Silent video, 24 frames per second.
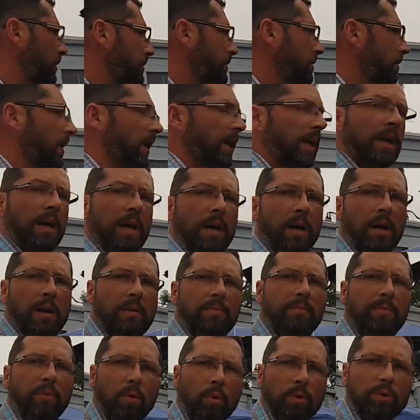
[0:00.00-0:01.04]
so I got a
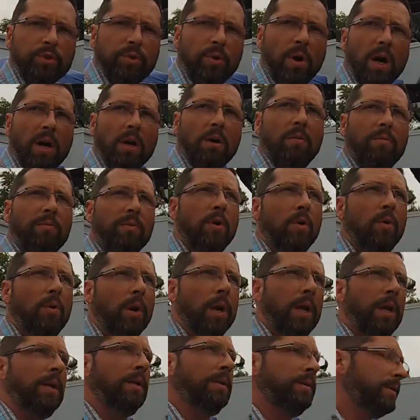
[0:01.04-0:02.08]
full truck of
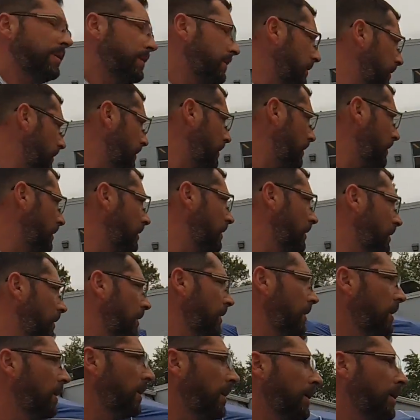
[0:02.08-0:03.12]
goodies
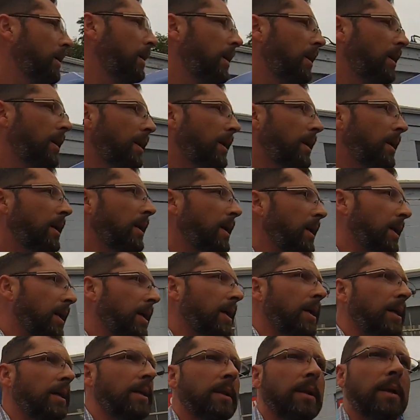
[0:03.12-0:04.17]

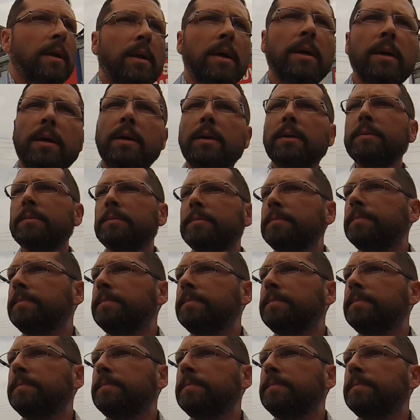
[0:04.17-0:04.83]
and uh,